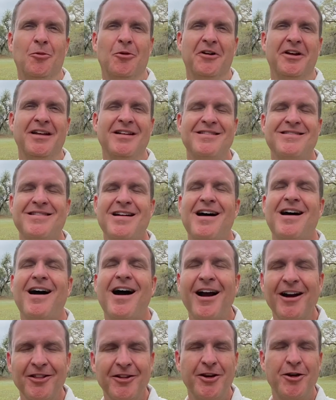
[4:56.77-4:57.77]
were
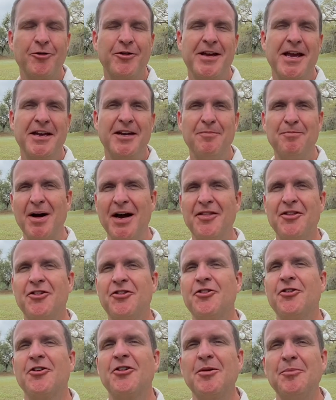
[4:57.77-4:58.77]
entirely created by the
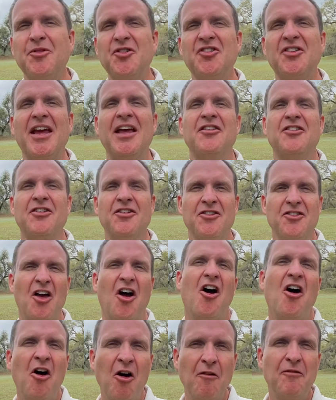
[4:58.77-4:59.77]
circumstances
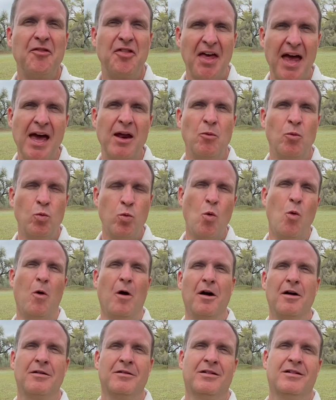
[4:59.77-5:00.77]
of that
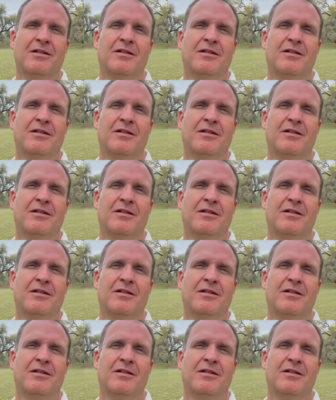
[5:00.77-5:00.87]
war.